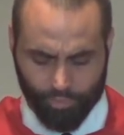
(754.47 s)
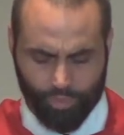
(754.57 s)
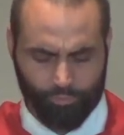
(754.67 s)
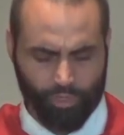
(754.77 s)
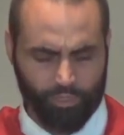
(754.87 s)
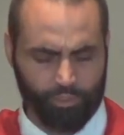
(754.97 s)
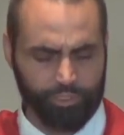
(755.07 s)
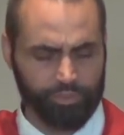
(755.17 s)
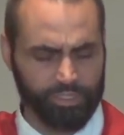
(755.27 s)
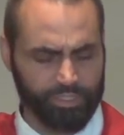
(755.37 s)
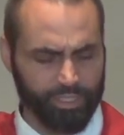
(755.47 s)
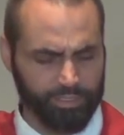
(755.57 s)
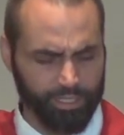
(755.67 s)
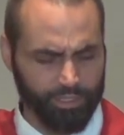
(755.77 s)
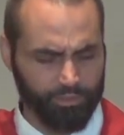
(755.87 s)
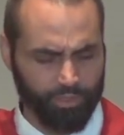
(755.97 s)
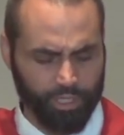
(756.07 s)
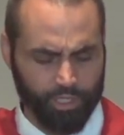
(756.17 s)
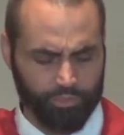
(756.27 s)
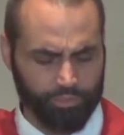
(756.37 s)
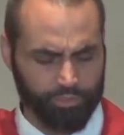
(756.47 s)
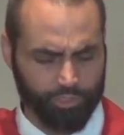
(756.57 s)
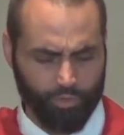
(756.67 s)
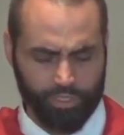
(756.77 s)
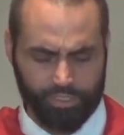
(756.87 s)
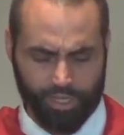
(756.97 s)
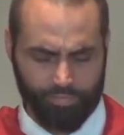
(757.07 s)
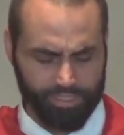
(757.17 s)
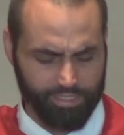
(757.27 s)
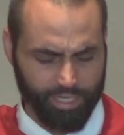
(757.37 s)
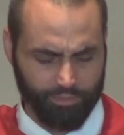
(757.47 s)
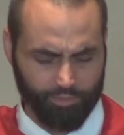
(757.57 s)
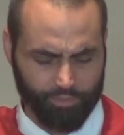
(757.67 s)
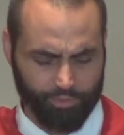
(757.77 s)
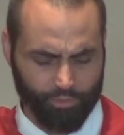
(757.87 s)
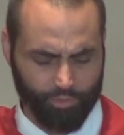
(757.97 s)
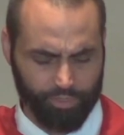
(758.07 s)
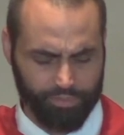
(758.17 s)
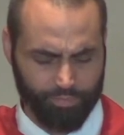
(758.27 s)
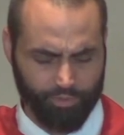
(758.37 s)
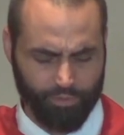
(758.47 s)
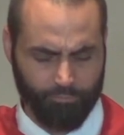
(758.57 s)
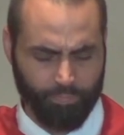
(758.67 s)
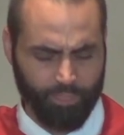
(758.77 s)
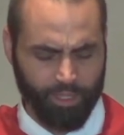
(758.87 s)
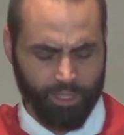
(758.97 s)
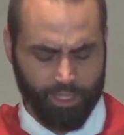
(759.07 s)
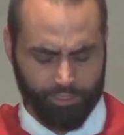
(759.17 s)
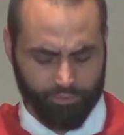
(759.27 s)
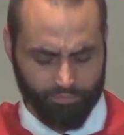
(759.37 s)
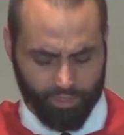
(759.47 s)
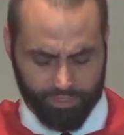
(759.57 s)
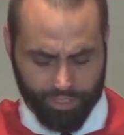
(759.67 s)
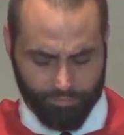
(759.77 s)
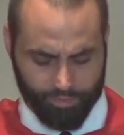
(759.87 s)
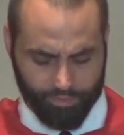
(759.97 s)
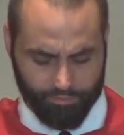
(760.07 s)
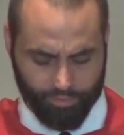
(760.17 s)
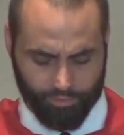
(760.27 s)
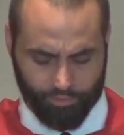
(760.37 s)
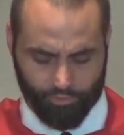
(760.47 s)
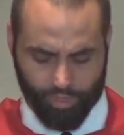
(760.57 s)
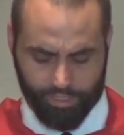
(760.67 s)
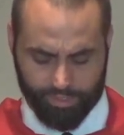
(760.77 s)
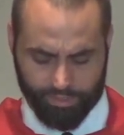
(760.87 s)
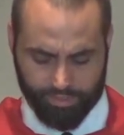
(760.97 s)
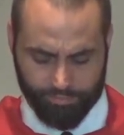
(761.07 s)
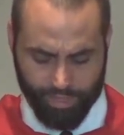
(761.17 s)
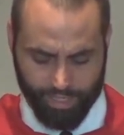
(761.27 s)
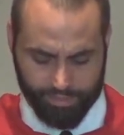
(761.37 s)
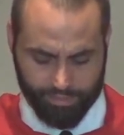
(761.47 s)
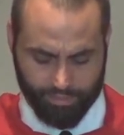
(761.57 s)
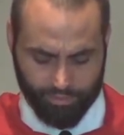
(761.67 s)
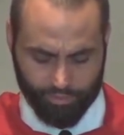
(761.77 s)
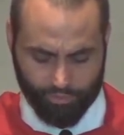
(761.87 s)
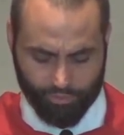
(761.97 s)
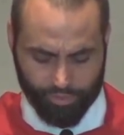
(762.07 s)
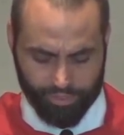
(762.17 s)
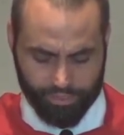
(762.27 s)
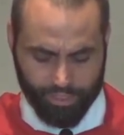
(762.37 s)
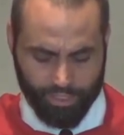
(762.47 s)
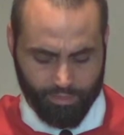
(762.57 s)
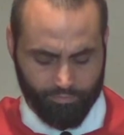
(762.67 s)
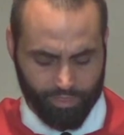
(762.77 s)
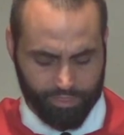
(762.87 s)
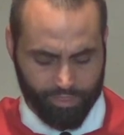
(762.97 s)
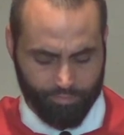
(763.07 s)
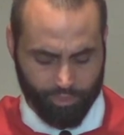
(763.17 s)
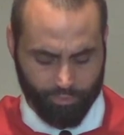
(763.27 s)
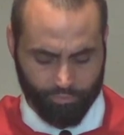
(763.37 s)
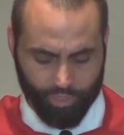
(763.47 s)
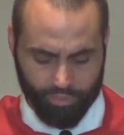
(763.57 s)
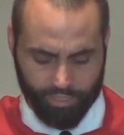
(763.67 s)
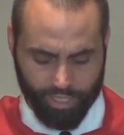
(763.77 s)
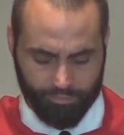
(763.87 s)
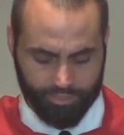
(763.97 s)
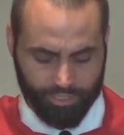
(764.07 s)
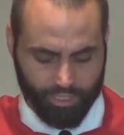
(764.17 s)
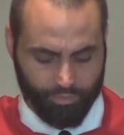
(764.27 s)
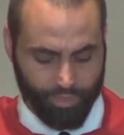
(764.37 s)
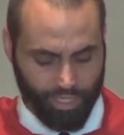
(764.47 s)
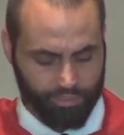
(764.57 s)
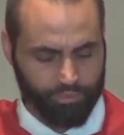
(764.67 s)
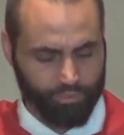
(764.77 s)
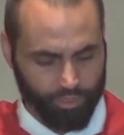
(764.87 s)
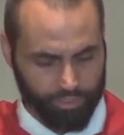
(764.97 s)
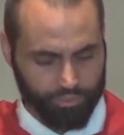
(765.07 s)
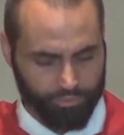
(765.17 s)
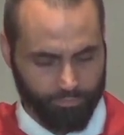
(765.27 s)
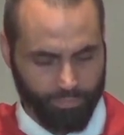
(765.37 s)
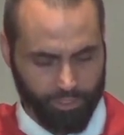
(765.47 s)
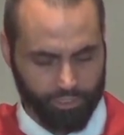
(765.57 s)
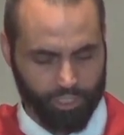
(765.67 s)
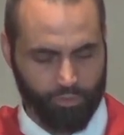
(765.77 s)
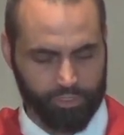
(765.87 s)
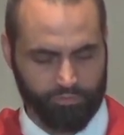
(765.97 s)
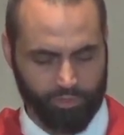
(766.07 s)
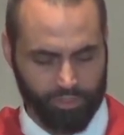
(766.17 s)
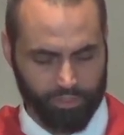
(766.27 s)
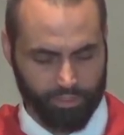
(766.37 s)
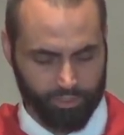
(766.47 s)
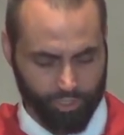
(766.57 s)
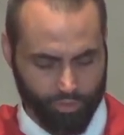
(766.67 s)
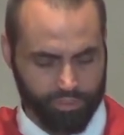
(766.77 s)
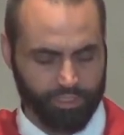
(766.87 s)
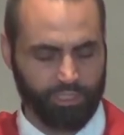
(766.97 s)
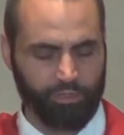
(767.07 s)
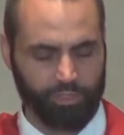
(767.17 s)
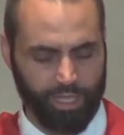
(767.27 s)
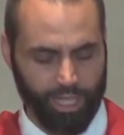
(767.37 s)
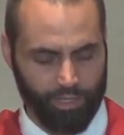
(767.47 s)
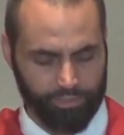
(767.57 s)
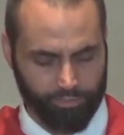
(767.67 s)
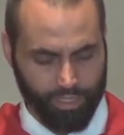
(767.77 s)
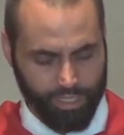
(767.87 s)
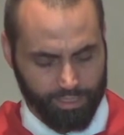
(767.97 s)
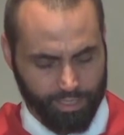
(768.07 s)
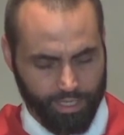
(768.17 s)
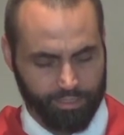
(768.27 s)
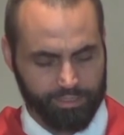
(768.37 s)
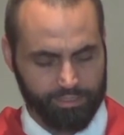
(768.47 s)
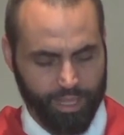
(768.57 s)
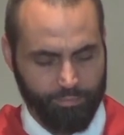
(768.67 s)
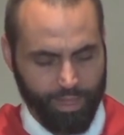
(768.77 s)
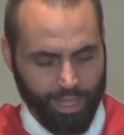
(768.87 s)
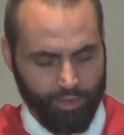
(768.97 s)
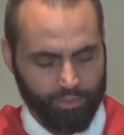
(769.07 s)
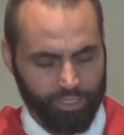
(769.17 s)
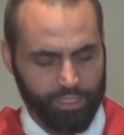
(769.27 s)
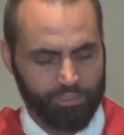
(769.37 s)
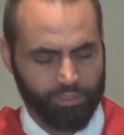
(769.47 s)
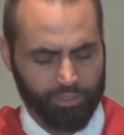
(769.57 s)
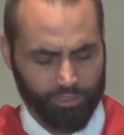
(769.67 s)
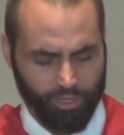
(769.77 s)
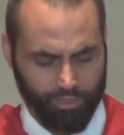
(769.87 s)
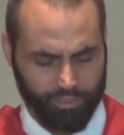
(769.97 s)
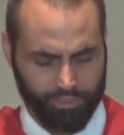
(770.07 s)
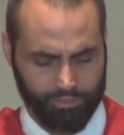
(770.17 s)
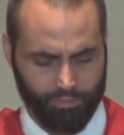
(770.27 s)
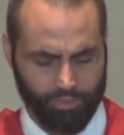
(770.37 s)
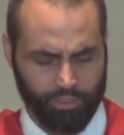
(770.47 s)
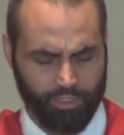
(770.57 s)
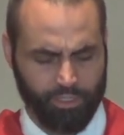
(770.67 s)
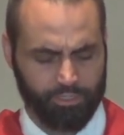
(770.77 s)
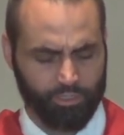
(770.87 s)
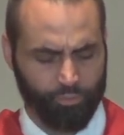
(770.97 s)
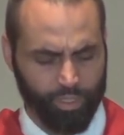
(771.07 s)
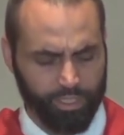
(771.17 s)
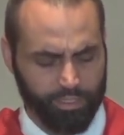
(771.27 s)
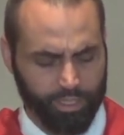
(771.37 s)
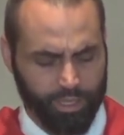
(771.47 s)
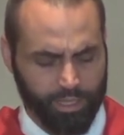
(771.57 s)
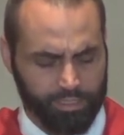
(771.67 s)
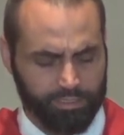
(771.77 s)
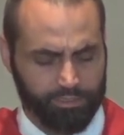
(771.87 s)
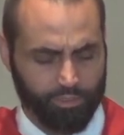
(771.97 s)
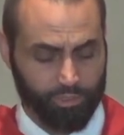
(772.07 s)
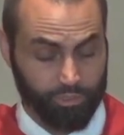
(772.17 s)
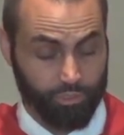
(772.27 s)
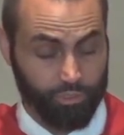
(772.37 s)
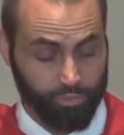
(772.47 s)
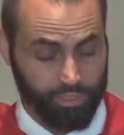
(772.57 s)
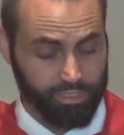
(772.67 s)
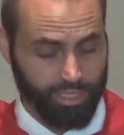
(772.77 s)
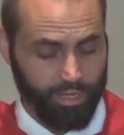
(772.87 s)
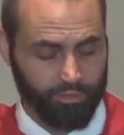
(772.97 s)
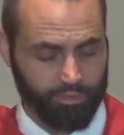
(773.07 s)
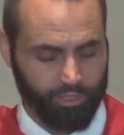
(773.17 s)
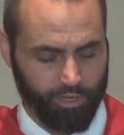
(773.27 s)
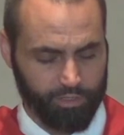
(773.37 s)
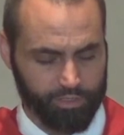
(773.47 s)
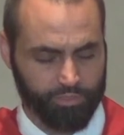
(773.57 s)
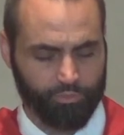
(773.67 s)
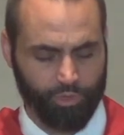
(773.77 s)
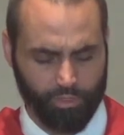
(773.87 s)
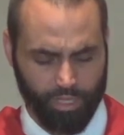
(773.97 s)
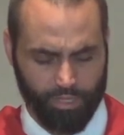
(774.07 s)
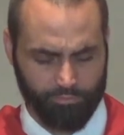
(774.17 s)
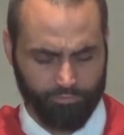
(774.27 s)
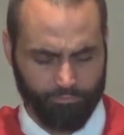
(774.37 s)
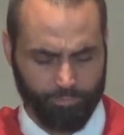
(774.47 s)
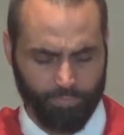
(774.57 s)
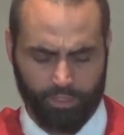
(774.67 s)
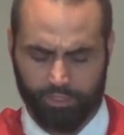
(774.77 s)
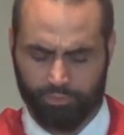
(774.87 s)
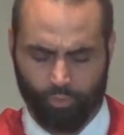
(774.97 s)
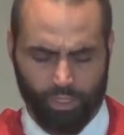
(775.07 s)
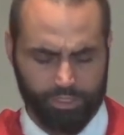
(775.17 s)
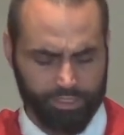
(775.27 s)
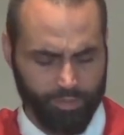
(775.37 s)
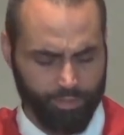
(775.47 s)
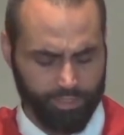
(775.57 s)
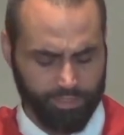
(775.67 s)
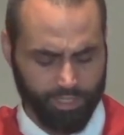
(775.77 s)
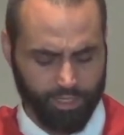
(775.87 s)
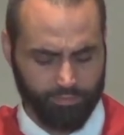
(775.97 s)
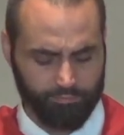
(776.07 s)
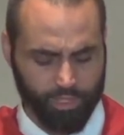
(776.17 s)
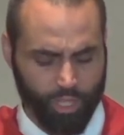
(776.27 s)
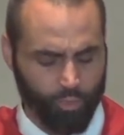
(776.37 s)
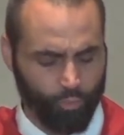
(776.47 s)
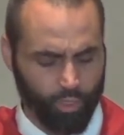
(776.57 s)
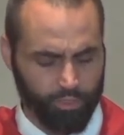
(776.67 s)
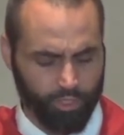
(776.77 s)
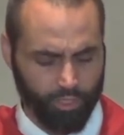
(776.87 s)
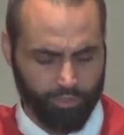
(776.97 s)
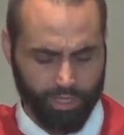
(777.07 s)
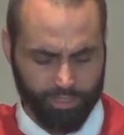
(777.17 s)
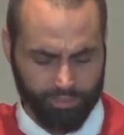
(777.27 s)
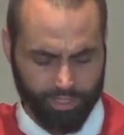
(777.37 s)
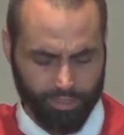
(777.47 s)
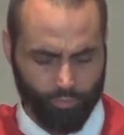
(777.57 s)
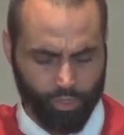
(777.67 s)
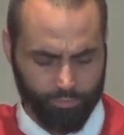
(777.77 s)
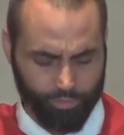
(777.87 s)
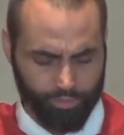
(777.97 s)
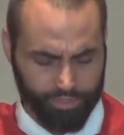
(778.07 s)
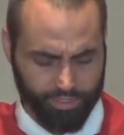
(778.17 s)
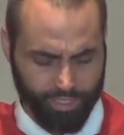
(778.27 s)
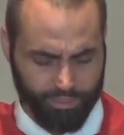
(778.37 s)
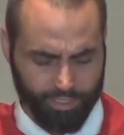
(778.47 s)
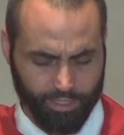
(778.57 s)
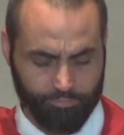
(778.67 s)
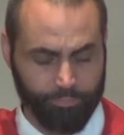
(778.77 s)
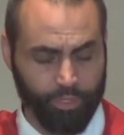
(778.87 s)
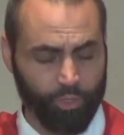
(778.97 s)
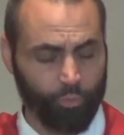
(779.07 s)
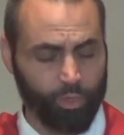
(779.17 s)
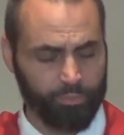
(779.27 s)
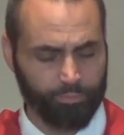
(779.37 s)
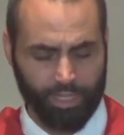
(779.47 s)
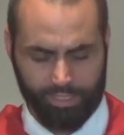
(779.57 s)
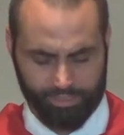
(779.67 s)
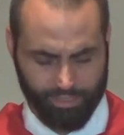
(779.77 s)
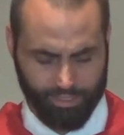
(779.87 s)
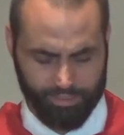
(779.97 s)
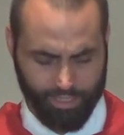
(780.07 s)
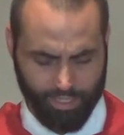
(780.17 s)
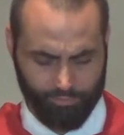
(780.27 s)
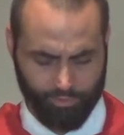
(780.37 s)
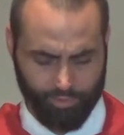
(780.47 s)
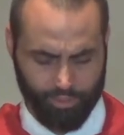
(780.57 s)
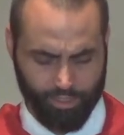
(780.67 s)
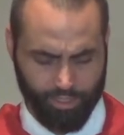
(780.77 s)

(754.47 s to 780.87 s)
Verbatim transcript: We pray, Lord, you just continue to stir us up inside, Lord, with your Holy Spirit. As you fill us up with your grace in this Mass and in the Eucharist, fill us up in our prayer times, we ask you, Lord, to show us very show us clearly how to take a step out into the darkness, Lord, so we can so, so you can scatter the darkness through our life. Just one step at a time, one heart at a time, one person at a time, one blessing at a time, Lord.